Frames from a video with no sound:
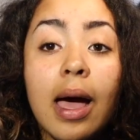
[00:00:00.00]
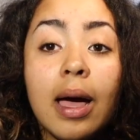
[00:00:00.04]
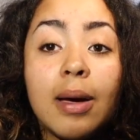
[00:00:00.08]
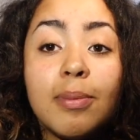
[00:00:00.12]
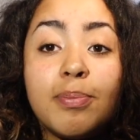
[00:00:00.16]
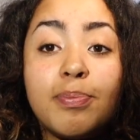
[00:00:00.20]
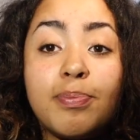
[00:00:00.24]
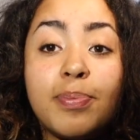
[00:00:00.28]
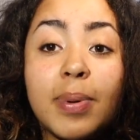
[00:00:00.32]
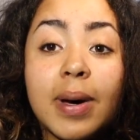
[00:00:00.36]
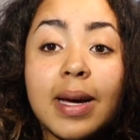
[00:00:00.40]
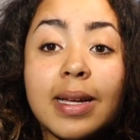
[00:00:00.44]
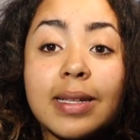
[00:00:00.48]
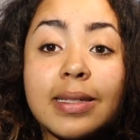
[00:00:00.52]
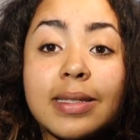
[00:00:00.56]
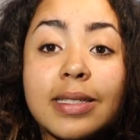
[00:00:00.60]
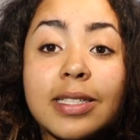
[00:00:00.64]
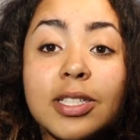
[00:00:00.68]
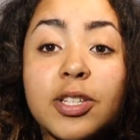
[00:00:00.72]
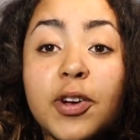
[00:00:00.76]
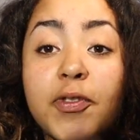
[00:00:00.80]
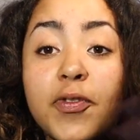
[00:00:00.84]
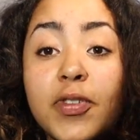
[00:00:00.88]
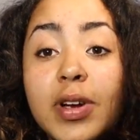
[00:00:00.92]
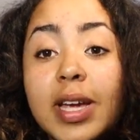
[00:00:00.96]
But
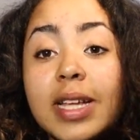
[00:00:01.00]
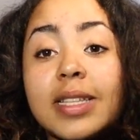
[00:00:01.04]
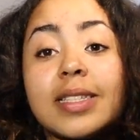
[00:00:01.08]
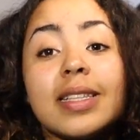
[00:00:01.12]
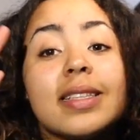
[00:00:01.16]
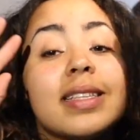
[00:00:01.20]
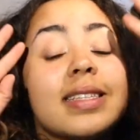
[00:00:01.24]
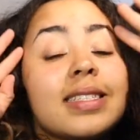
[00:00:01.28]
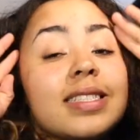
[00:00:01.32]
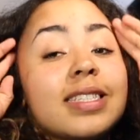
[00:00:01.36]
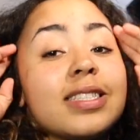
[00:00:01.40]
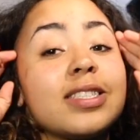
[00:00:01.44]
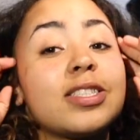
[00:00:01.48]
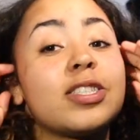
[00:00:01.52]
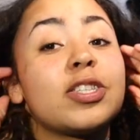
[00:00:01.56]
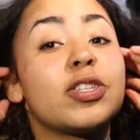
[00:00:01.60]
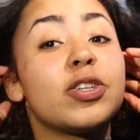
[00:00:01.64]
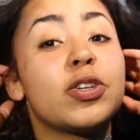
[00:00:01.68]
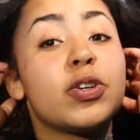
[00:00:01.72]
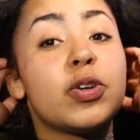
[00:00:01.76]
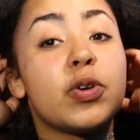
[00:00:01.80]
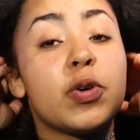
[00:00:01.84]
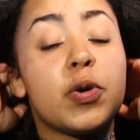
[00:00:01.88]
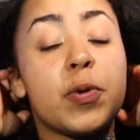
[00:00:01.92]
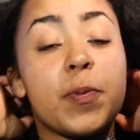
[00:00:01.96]
don't forget to listen
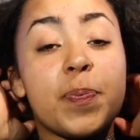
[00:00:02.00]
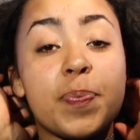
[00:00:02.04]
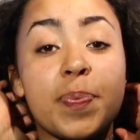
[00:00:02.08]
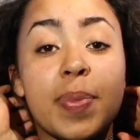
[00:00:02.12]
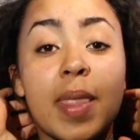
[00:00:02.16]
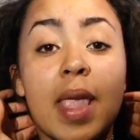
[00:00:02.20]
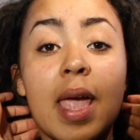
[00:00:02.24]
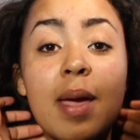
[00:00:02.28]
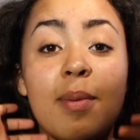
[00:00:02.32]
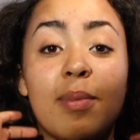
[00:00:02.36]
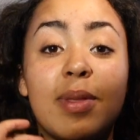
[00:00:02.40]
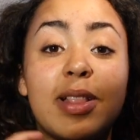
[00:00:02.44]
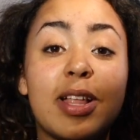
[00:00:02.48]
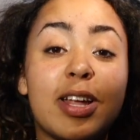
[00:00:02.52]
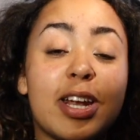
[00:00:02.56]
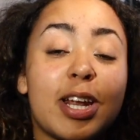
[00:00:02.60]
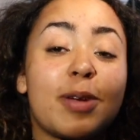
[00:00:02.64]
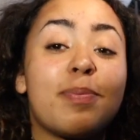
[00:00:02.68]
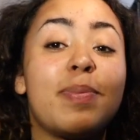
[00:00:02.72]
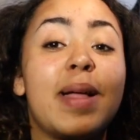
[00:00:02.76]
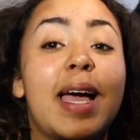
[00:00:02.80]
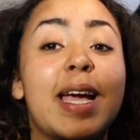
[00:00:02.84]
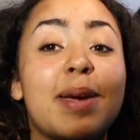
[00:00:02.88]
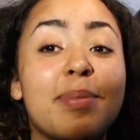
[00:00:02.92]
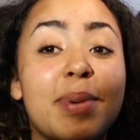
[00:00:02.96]
to
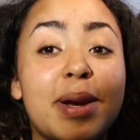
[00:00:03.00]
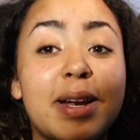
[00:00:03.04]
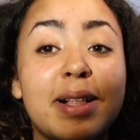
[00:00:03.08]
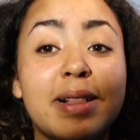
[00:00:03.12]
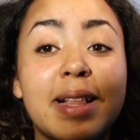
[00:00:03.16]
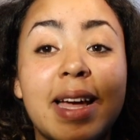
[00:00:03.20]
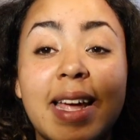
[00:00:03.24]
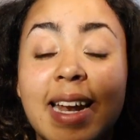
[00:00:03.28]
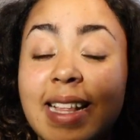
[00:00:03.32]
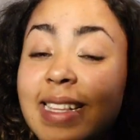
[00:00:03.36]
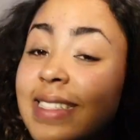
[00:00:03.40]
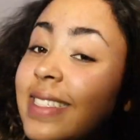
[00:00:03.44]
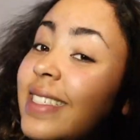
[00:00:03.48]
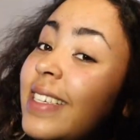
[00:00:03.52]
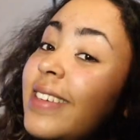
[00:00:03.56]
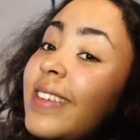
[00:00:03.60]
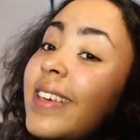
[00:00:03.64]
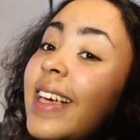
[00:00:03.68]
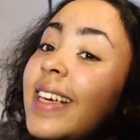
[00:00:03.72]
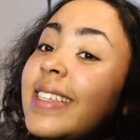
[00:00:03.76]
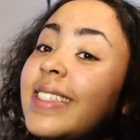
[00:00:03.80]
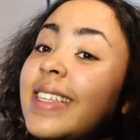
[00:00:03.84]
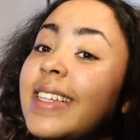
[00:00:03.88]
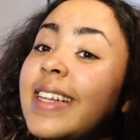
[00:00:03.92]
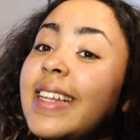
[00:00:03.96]
melodic black metal, and I'll see you
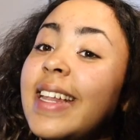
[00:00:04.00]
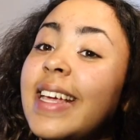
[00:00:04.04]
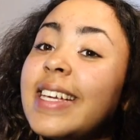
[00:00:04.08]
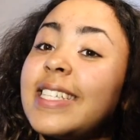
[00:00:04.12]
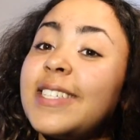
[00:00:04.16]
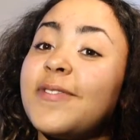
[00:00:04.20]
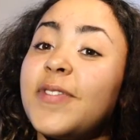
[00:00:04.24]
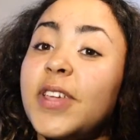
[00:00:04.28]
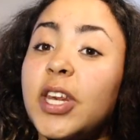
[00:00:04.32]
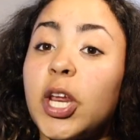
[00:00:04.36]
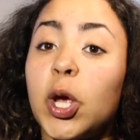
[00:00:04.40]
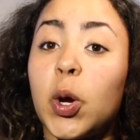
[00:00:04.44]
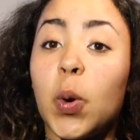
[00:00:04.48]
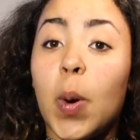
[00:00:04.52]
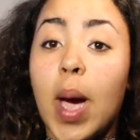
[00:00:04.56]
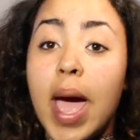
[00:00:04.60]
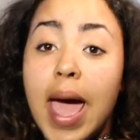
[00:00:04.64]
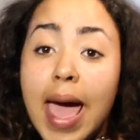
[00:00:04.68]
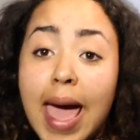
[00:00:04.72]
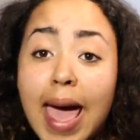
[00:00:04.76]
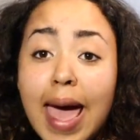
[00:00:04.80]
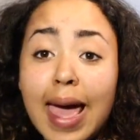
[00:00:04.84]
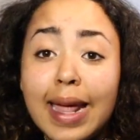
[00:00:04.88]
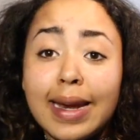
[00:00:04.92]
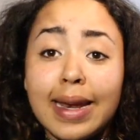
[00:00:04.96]
guys in the next video.
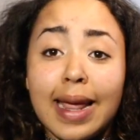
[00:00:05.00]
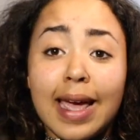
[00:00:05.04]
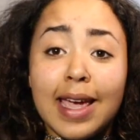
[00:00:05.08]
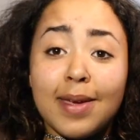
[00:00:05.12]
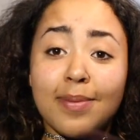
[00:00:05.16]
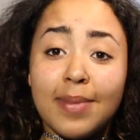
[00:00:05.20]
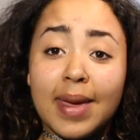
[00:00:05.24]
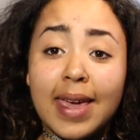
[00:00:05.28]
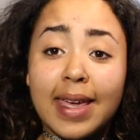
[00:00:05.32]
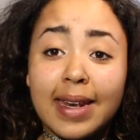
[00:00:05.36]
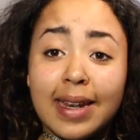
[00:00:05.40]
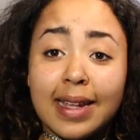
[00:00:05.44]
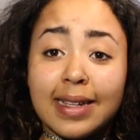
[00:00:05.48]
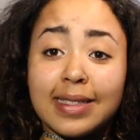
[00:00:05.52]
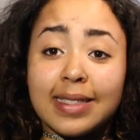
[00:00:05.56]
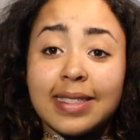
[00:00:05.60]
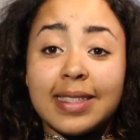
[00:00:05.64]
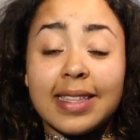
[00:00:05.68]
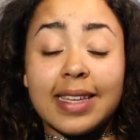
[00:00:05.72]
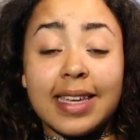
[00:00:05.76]
And I made it!